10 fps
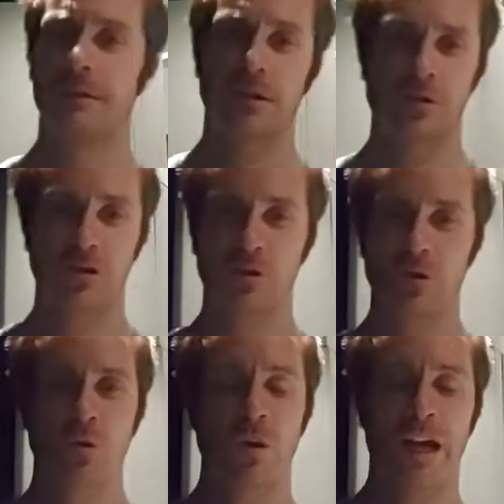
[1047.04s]
there's a
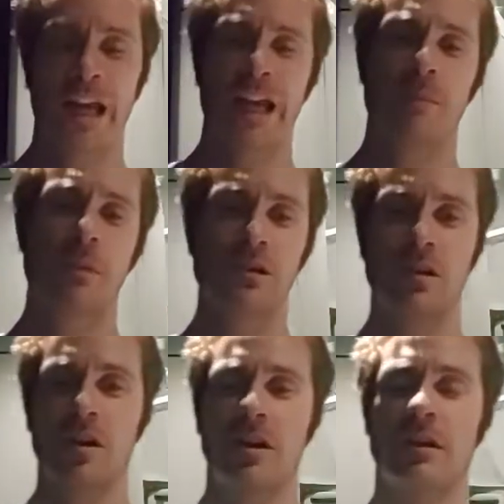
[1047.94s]
new
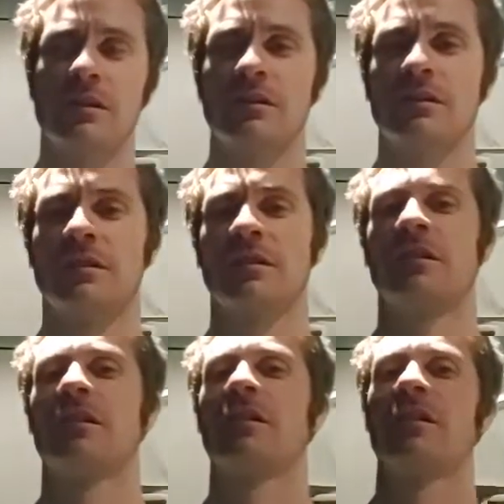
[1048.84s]
Amazon
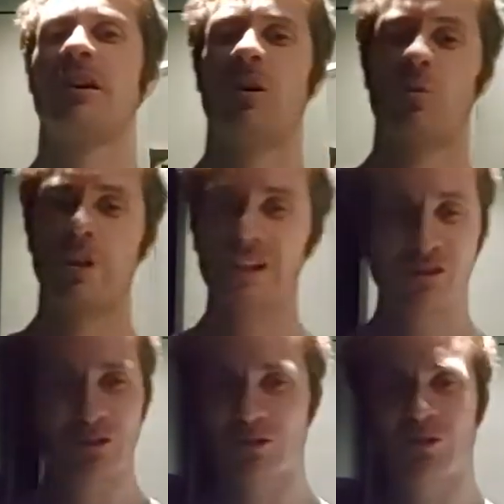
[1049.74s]

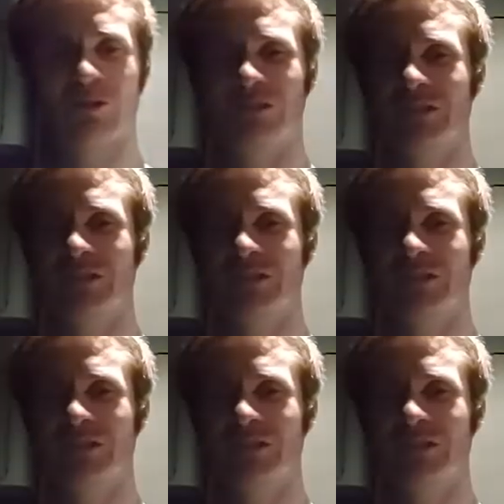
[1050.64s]
original,